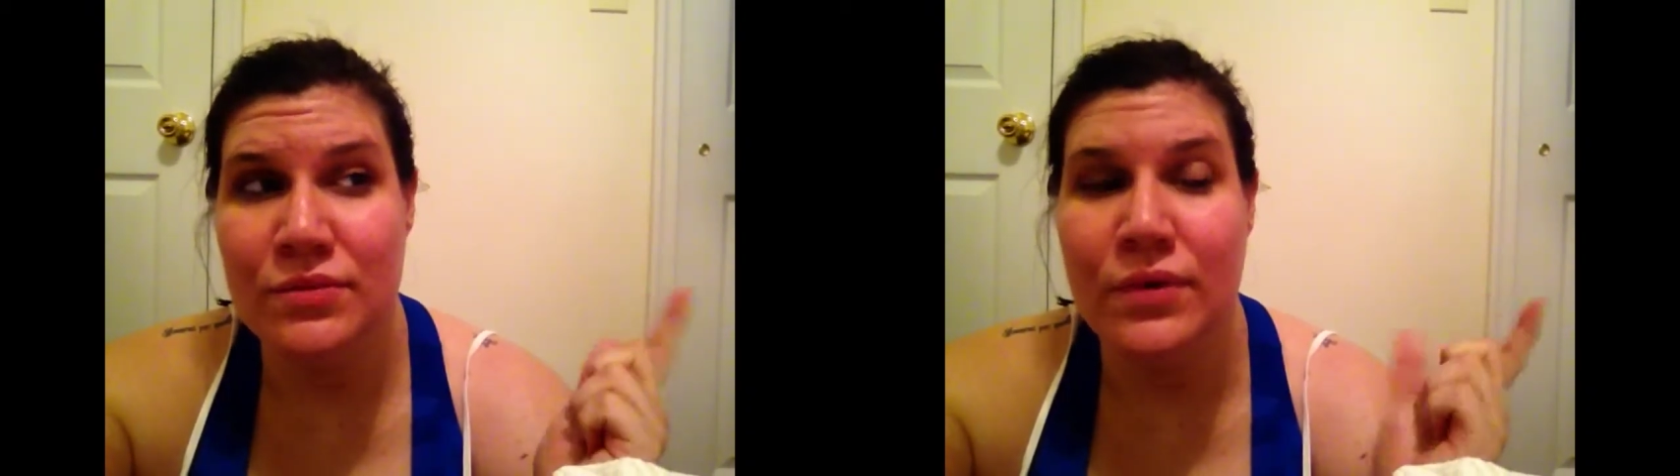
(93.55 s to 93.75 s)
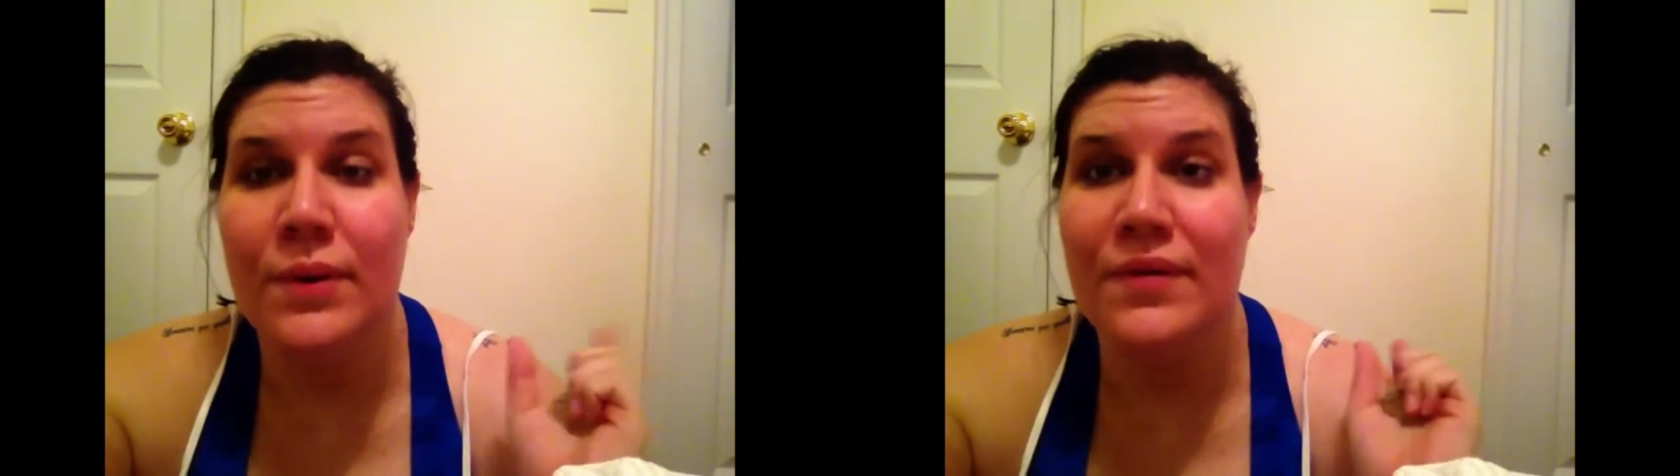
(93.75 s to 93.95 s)

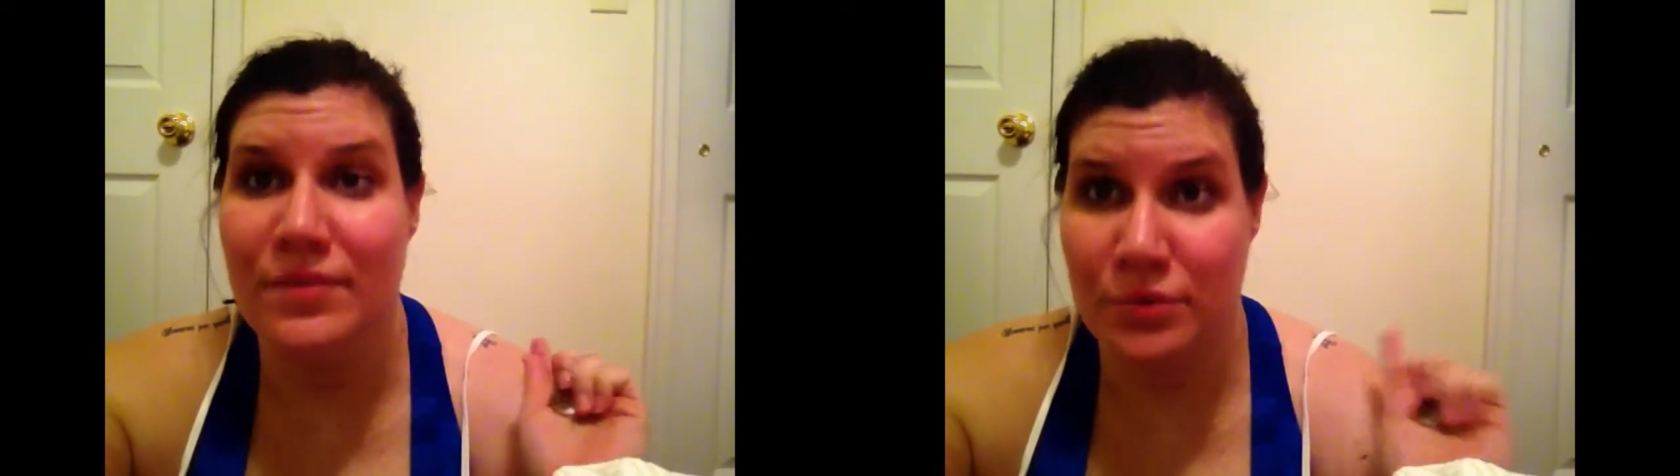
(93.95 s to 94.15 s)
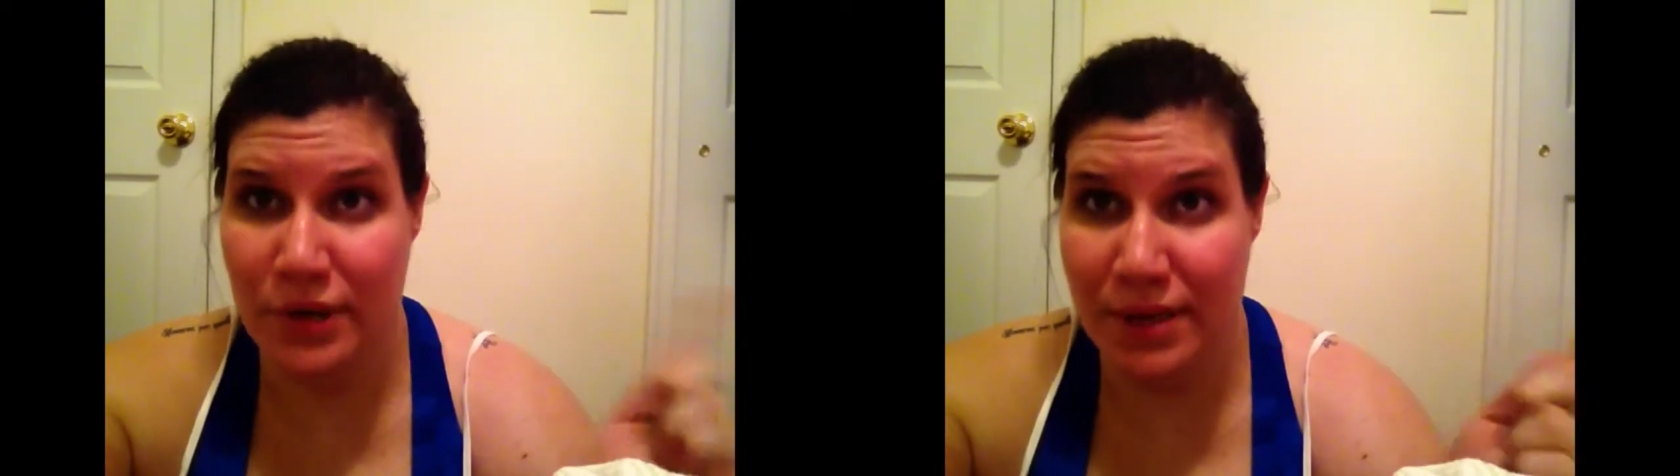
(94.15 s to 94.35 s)
when I went
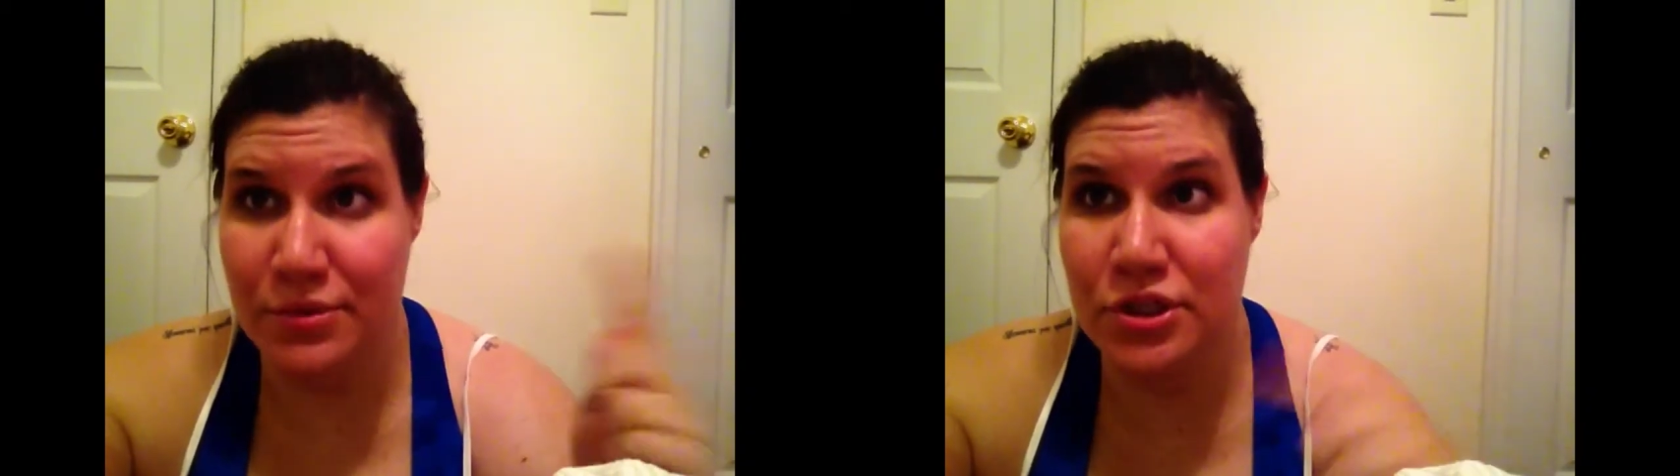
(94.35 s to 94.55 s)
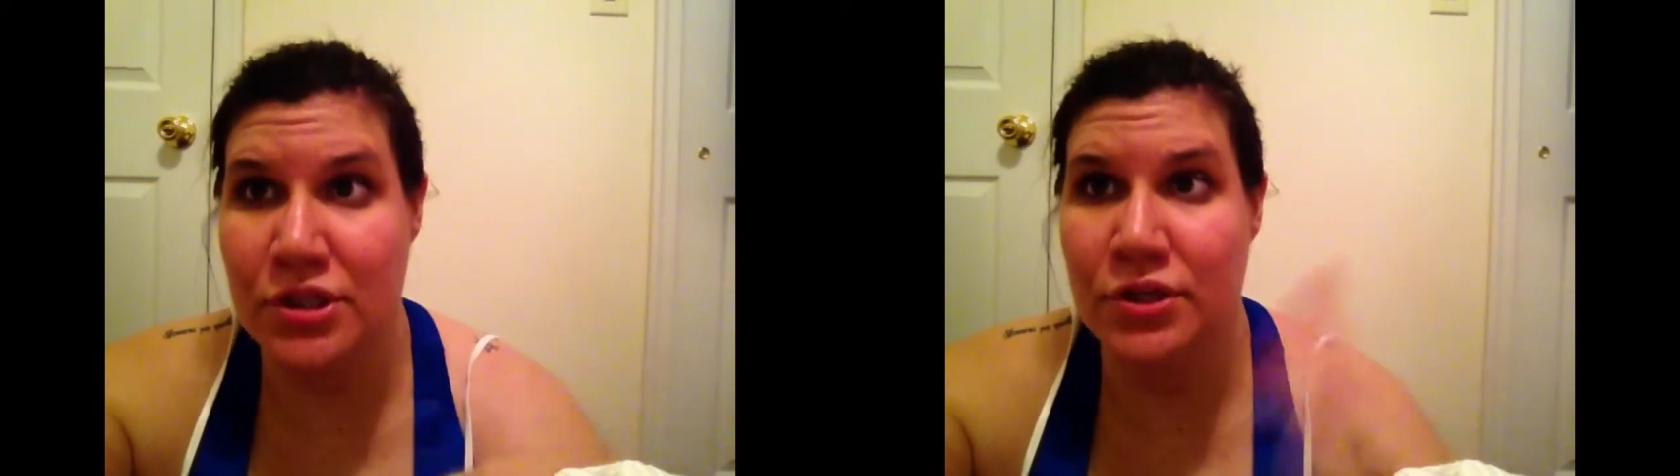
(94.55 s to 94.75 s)
from New
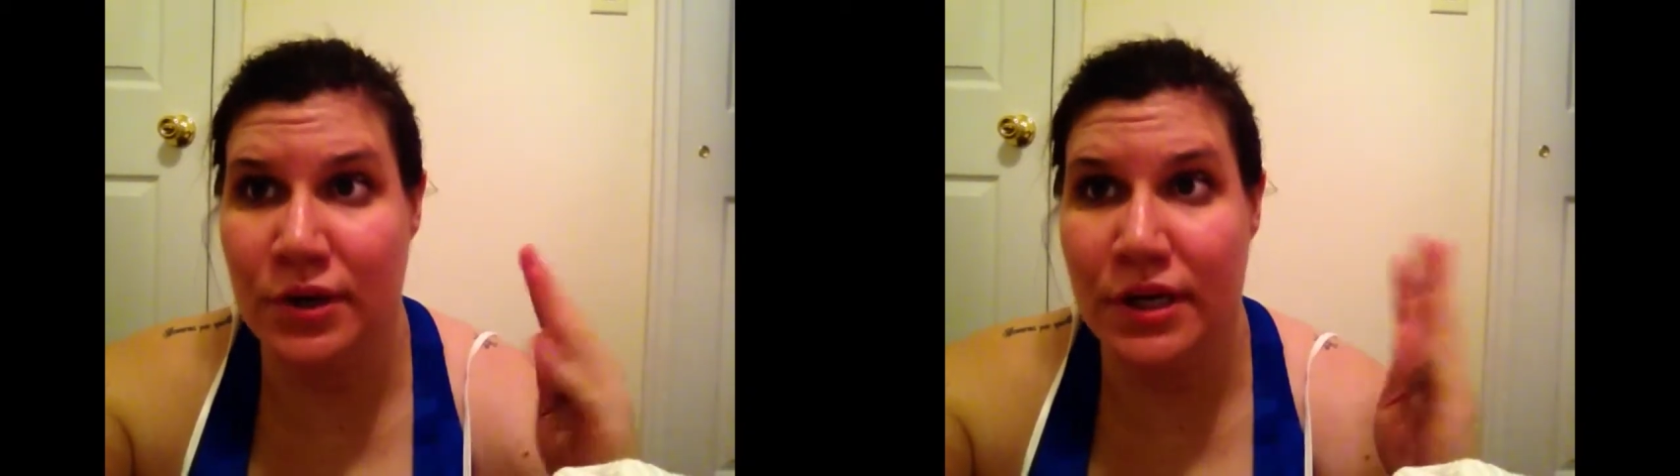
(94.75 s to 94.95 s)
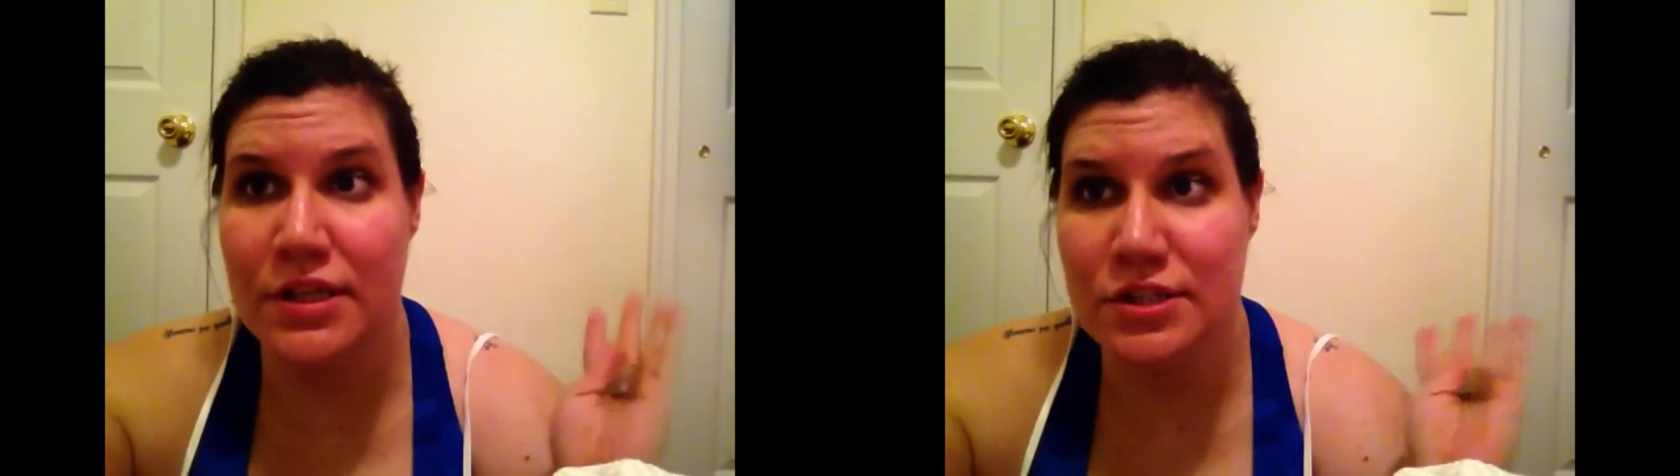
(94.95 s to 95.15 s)
Hampshire to New
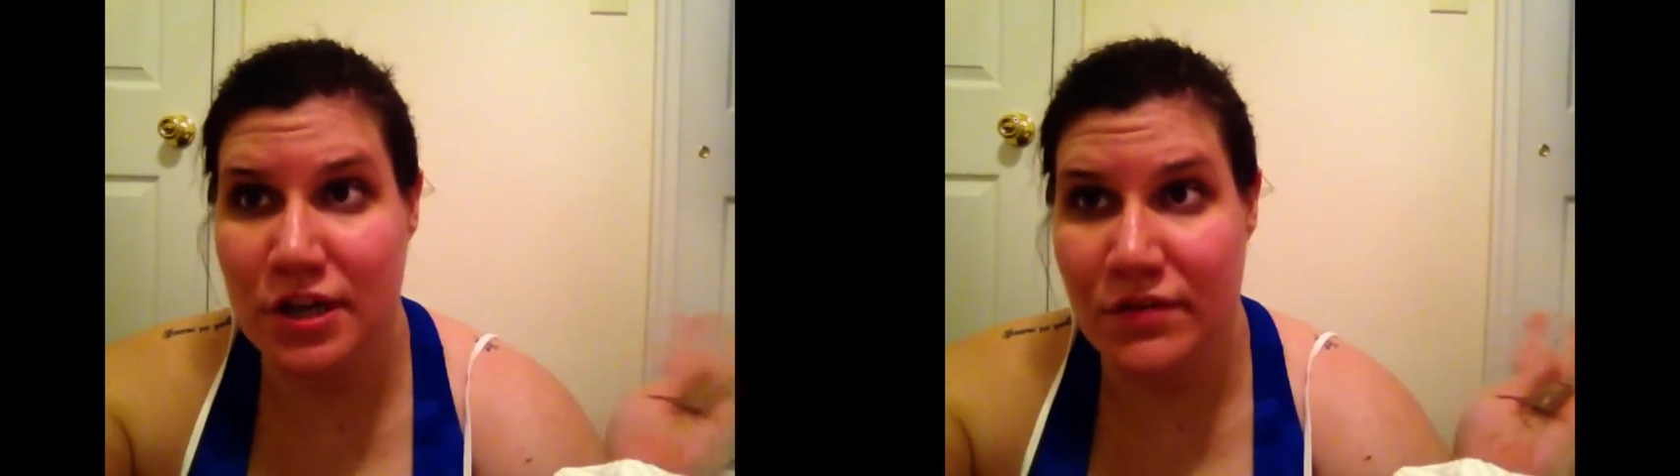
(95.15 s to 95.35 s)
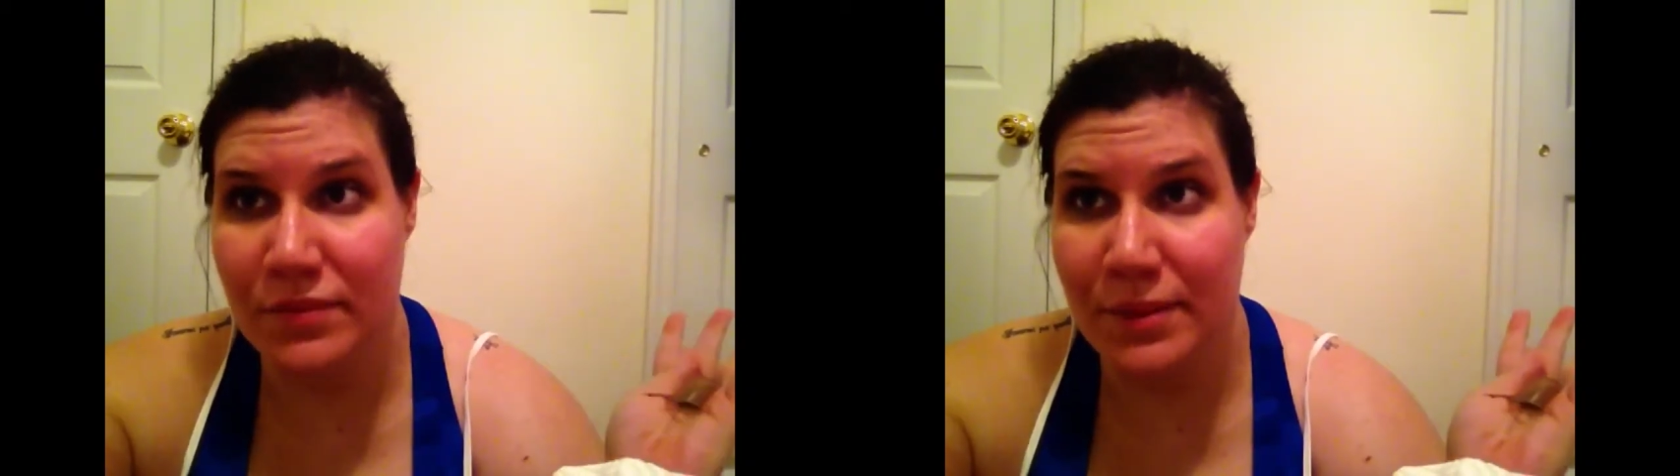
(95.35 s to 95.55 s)
York in
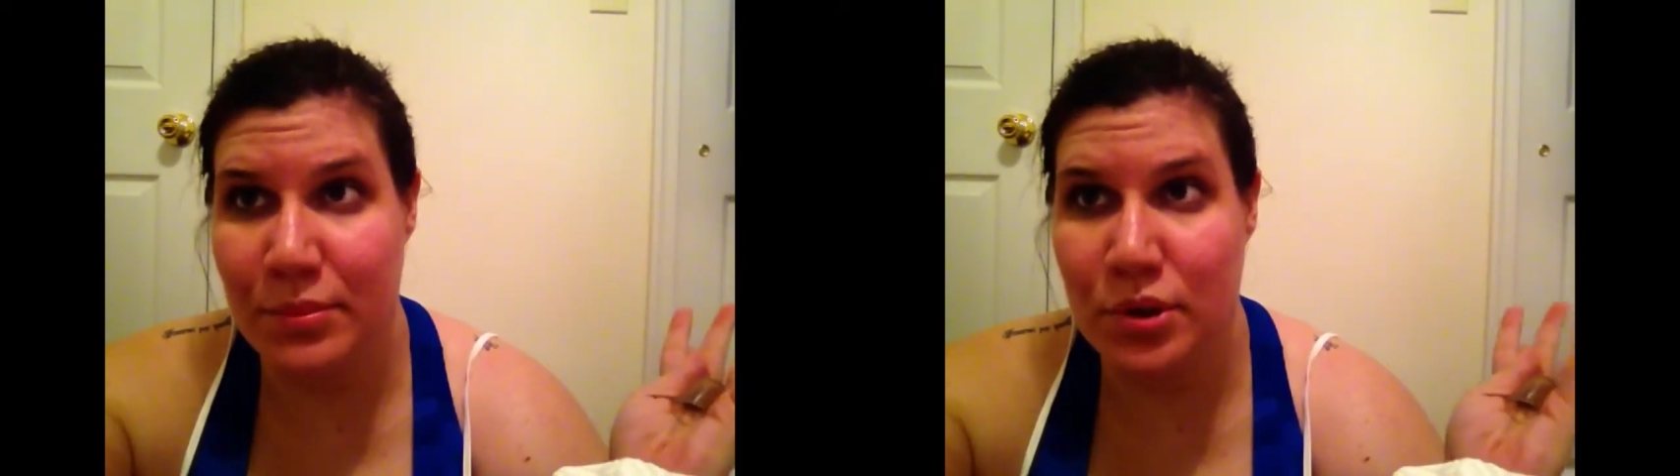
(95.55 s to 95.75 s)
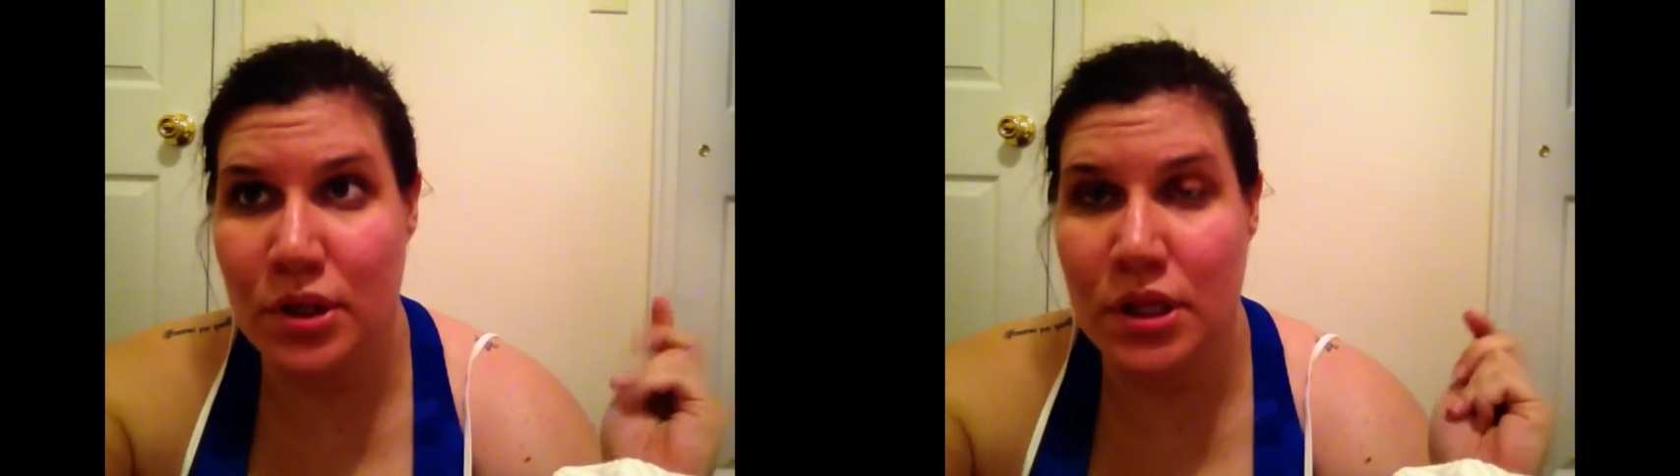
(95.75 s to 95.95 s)
South
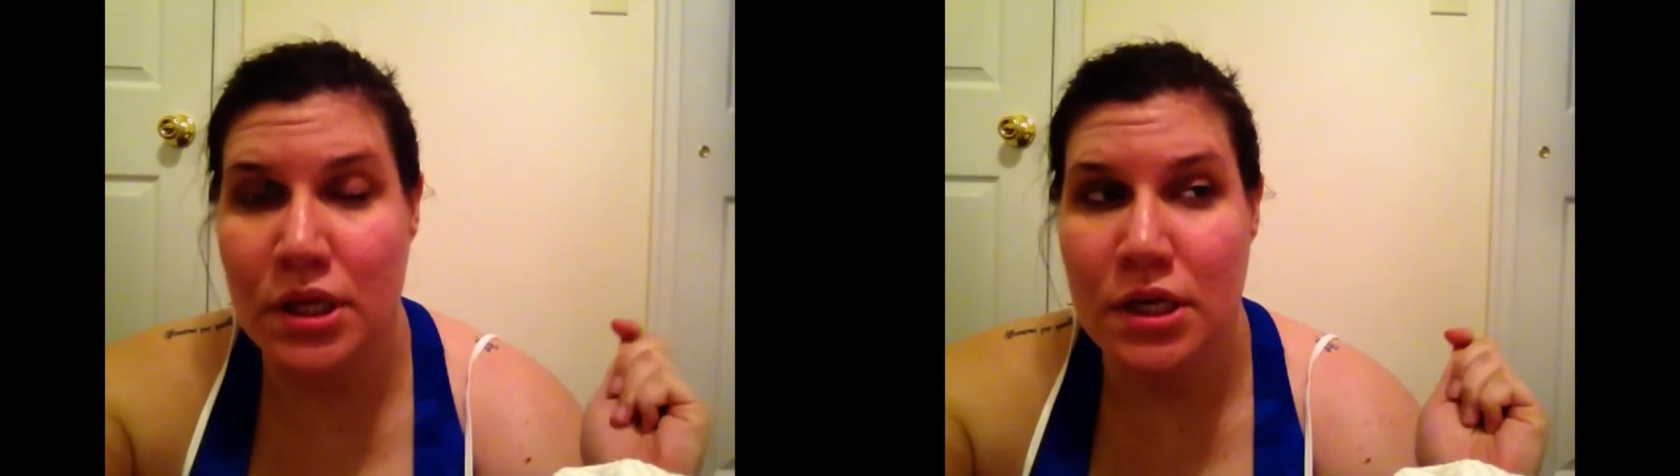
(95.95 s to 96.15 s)
Maple